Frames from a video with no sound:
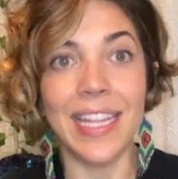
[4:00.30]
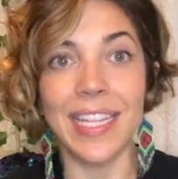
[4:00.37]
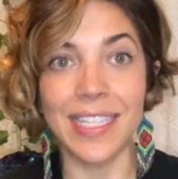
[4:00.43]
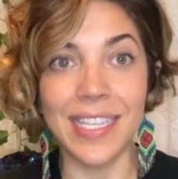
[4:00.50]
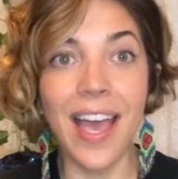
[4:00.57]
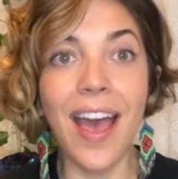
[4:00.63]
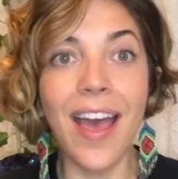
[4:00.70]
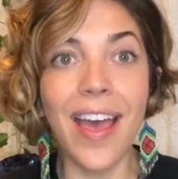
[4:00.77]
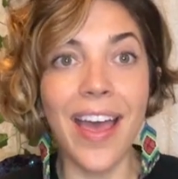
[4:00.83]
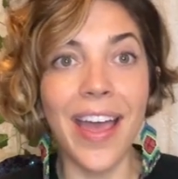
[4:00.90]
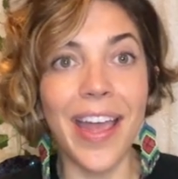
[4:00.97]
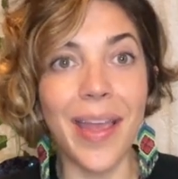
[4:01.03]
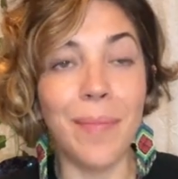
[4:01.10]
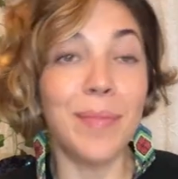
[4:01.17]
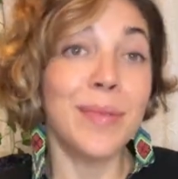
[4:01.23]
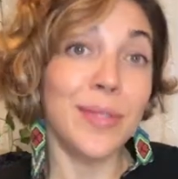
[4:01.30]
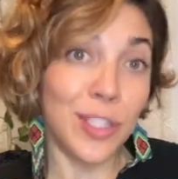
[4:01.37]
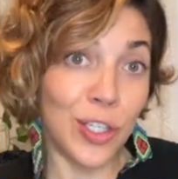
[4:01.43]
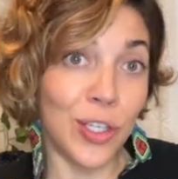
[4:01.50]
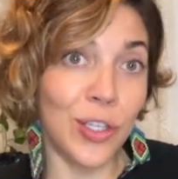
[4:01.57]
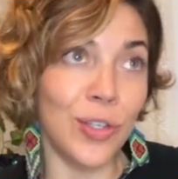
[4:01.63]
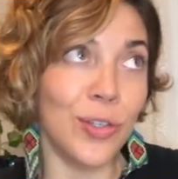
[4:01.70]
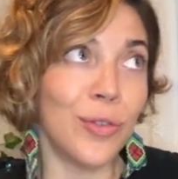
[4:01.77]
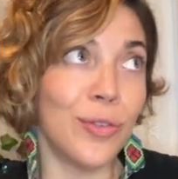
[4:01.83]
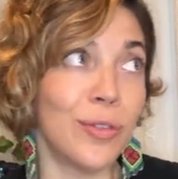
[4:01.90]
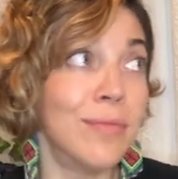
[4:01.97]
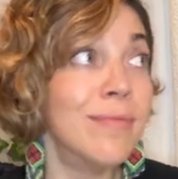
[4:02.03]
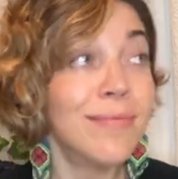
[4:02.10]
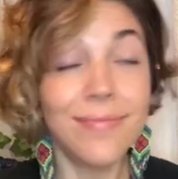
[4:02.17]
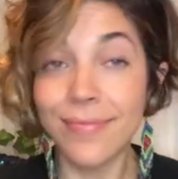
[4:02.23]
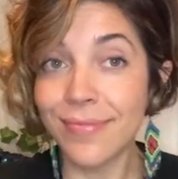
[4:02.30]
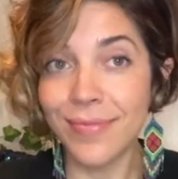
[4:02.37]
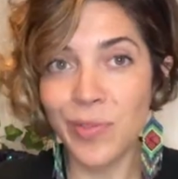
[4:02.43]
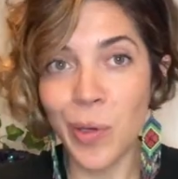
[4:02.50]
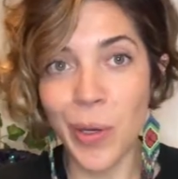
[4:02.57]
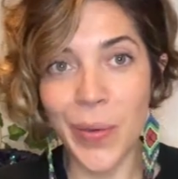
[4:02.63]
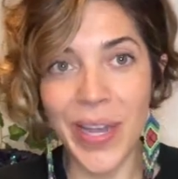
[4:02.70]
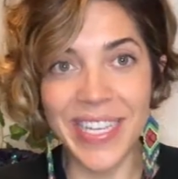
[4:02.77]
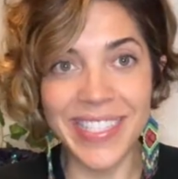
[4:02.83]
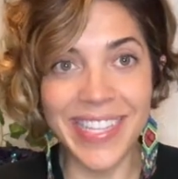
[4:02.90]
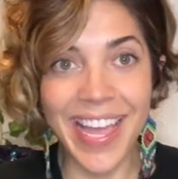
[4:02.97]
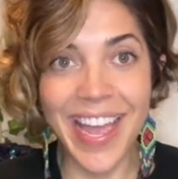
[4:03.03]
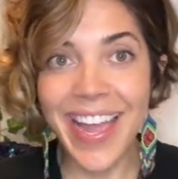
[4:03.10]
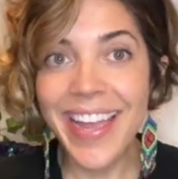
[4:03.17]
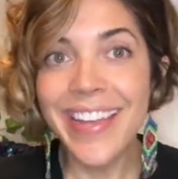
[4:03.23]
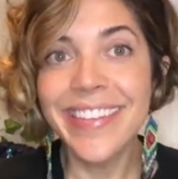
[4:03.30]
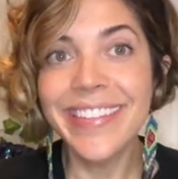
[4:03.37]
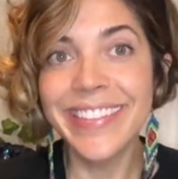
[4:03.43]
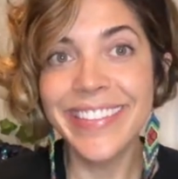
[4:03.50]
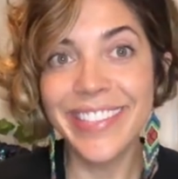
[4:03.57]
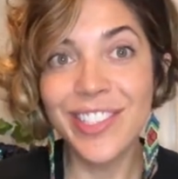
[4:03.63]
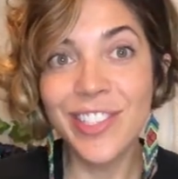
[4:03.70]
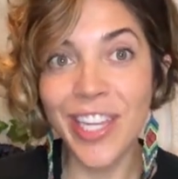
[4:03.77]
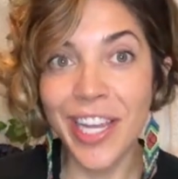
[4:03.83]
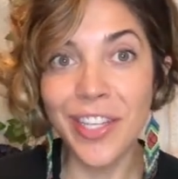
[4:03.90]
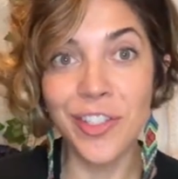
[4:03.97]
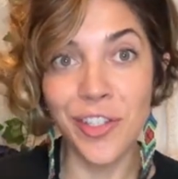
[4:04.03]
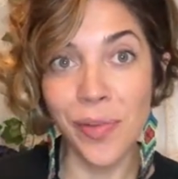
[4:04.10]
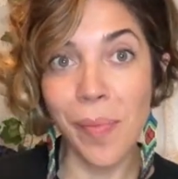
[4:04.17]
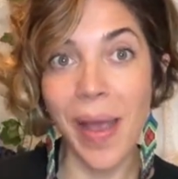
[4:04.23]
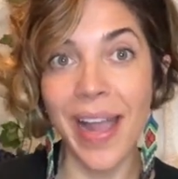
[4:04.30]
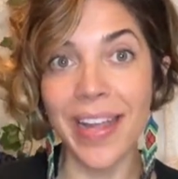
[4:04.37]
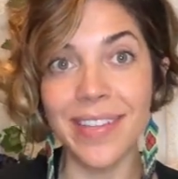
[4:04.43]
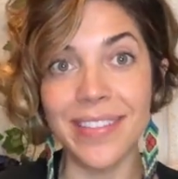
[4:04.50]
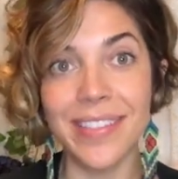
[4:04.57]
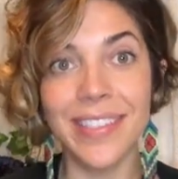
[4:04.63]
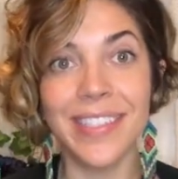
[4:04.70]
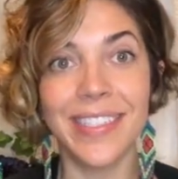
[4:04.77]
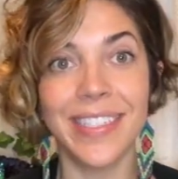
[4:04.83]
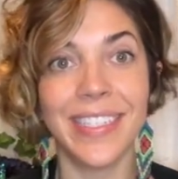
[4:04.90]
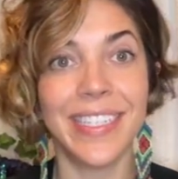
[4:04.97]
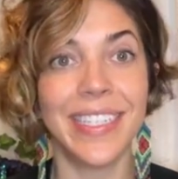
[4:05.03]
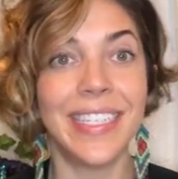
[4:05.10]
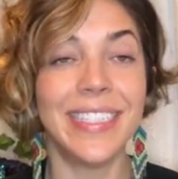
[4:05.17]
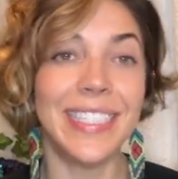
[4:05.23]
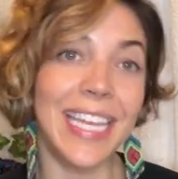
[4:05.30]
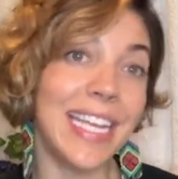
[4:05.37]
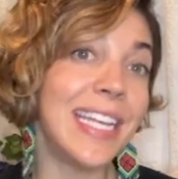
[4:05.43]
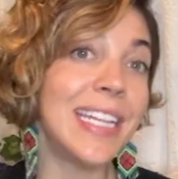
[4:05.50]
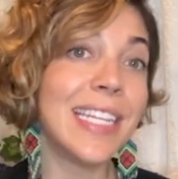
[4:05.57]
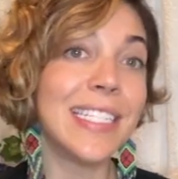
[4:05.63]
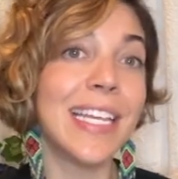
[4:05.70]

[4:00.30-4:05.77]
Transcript: the time to, what do I say? Change your mind. Taking the